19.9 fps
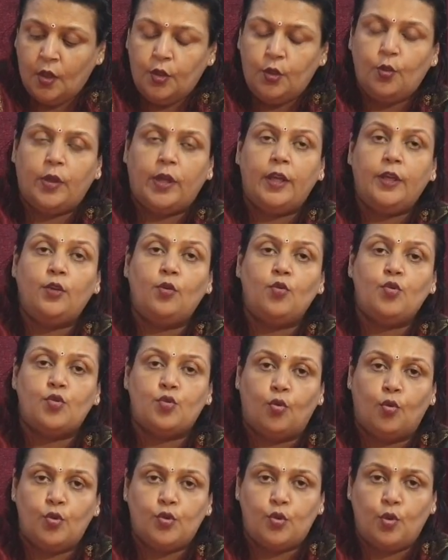you can
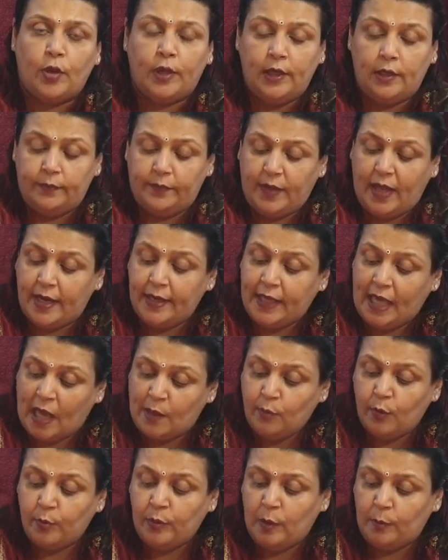use rose oil and
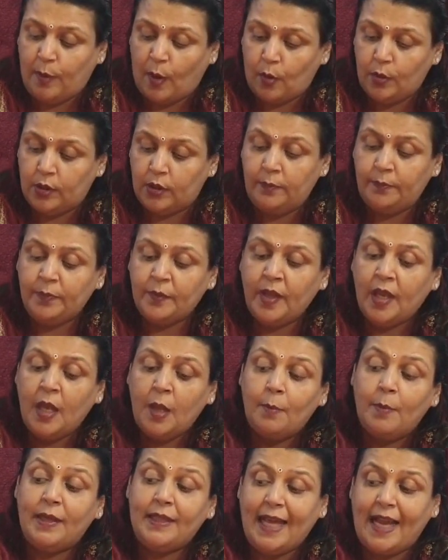chamomile powder,
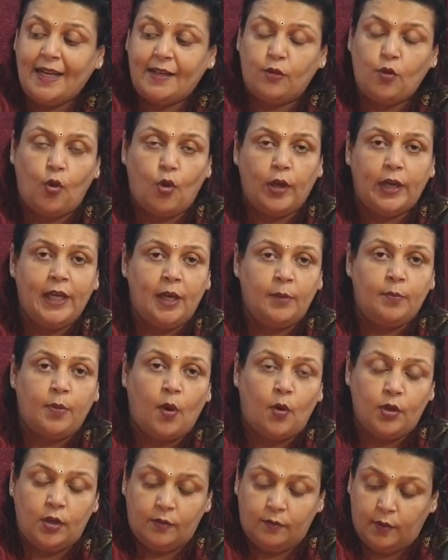but that oil and
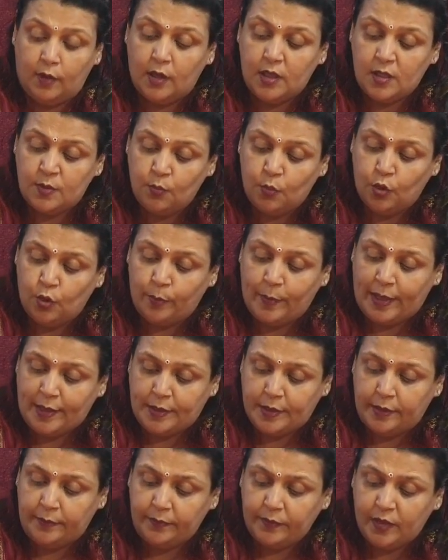powder works more
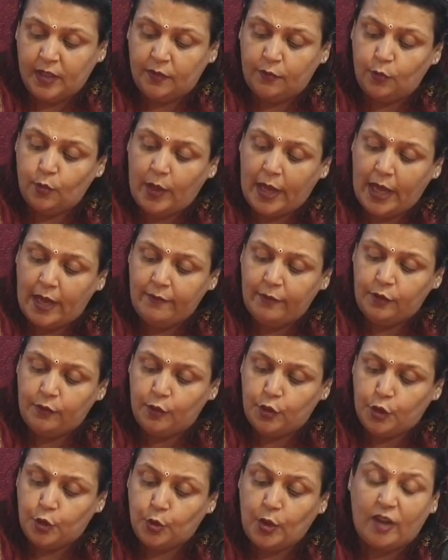better. If you have it,
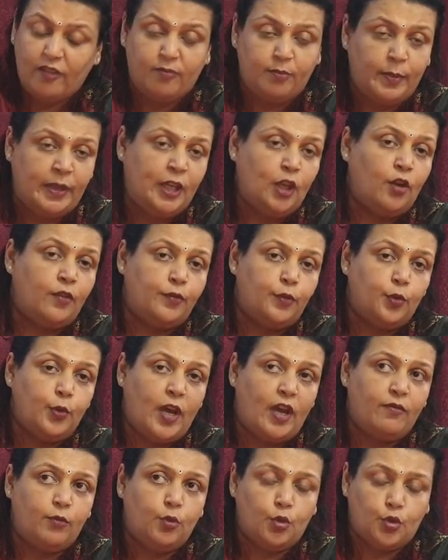which you have, many of you
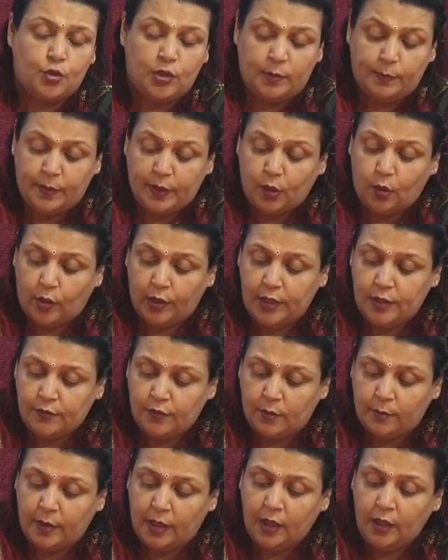have usually pick oils
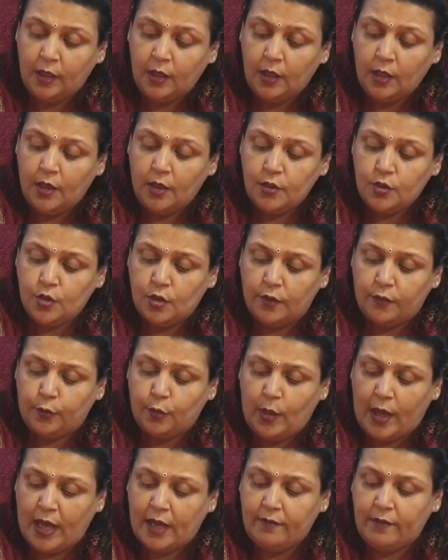from me, so if
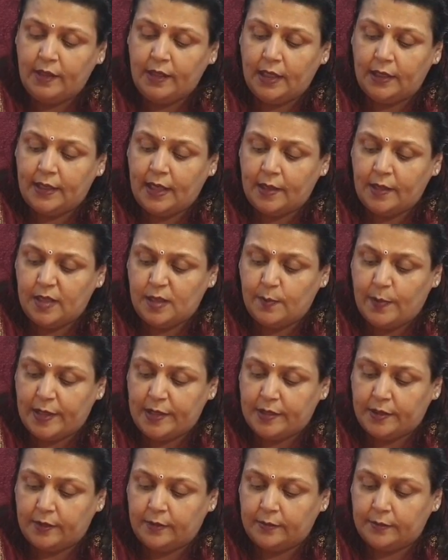you have it, then that is
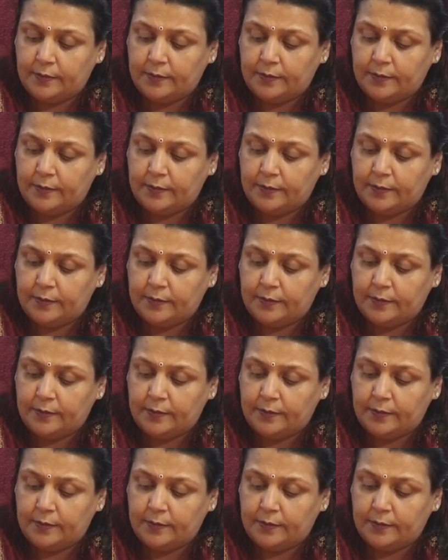better.